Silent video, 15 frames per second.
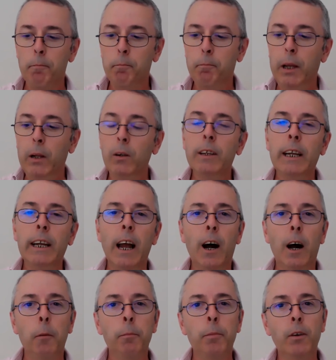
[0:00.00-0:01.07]
building
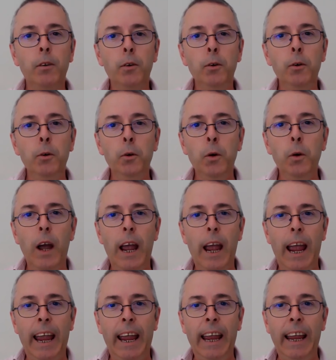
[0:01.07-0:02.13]
up to
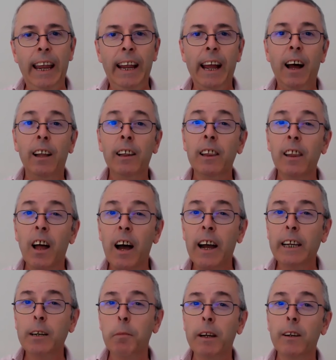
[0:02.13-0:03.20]
a
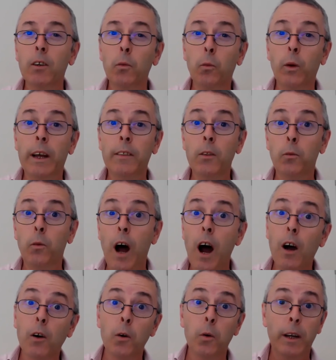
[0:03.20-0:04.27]
alignment with
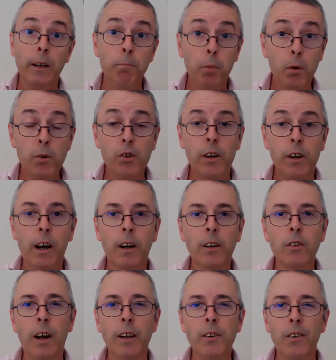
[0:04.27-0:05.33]
Rahu in Pusha
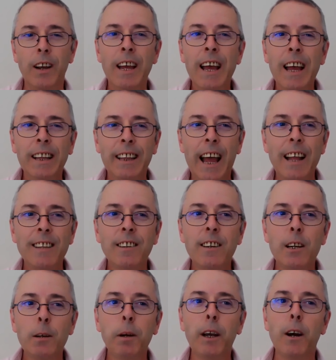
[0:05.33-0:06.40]
Nakshatra. That's
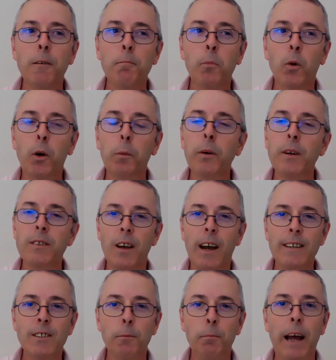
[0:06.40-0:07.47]
going to become more
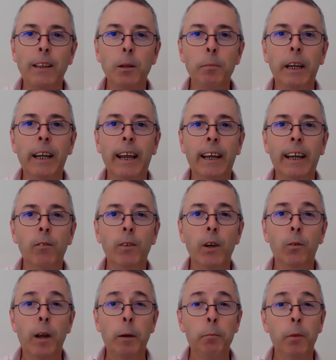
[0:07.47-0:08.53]
precise about the beginning of
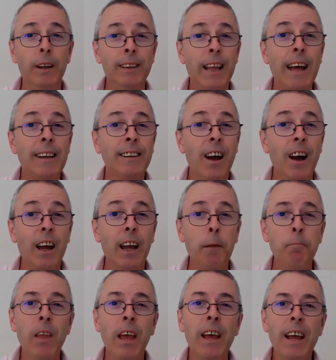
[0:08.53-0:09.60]
November. At that
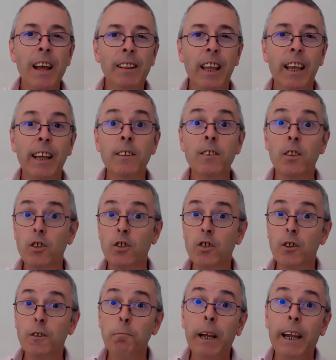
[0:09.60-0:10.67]
time, things
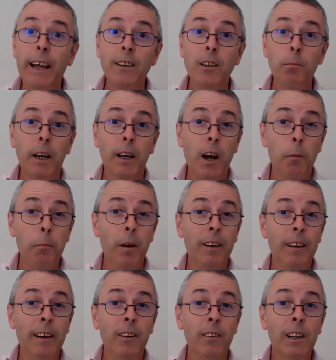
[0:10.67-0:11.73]
should begin to become a
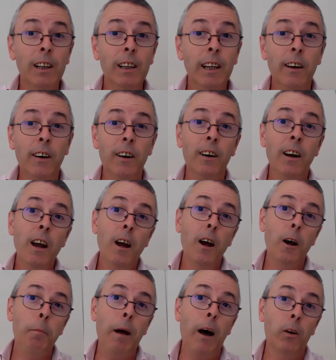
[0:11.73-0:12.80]
little clearer
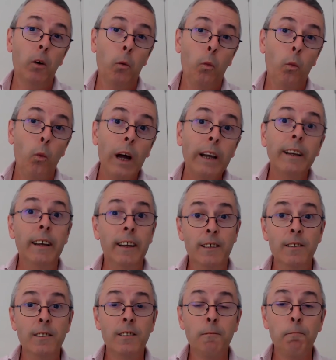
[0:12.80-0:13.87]
about what it
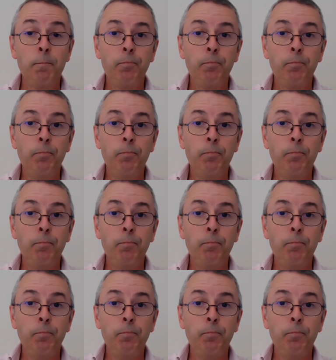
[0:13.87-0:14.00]
is